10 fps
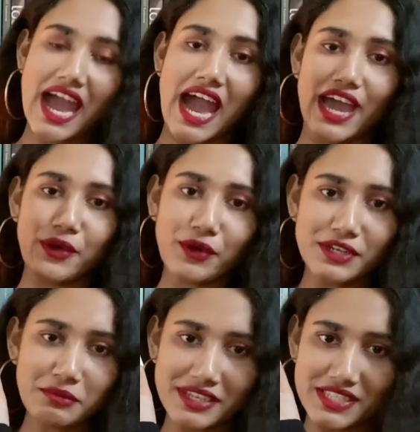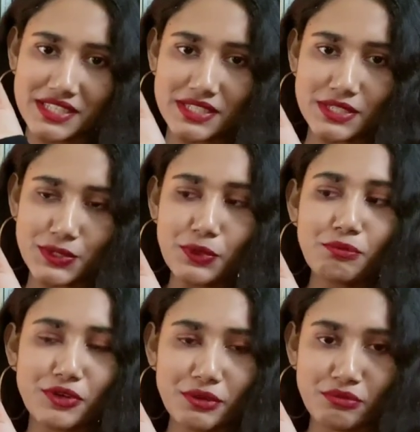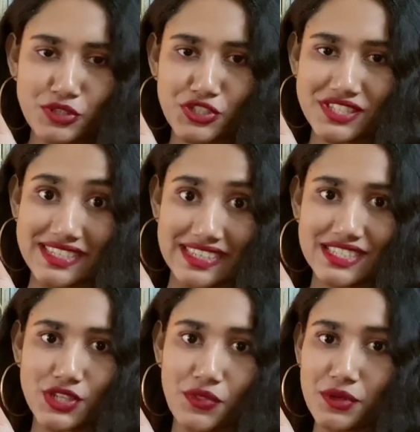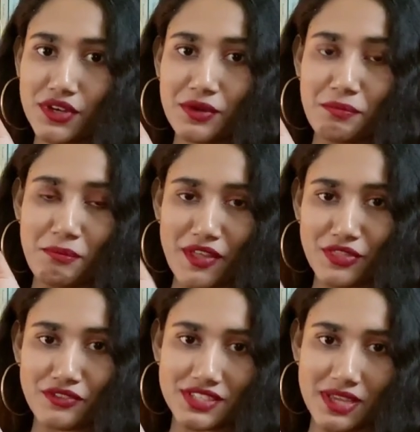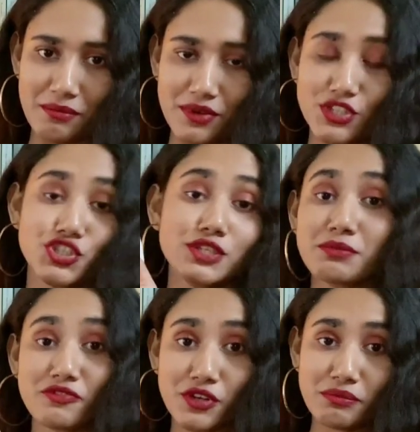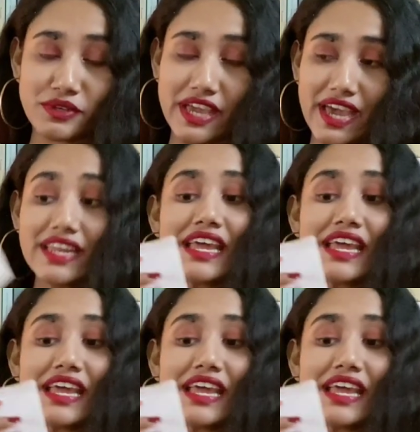I already made a super ambitious list on the month of December, just before it began.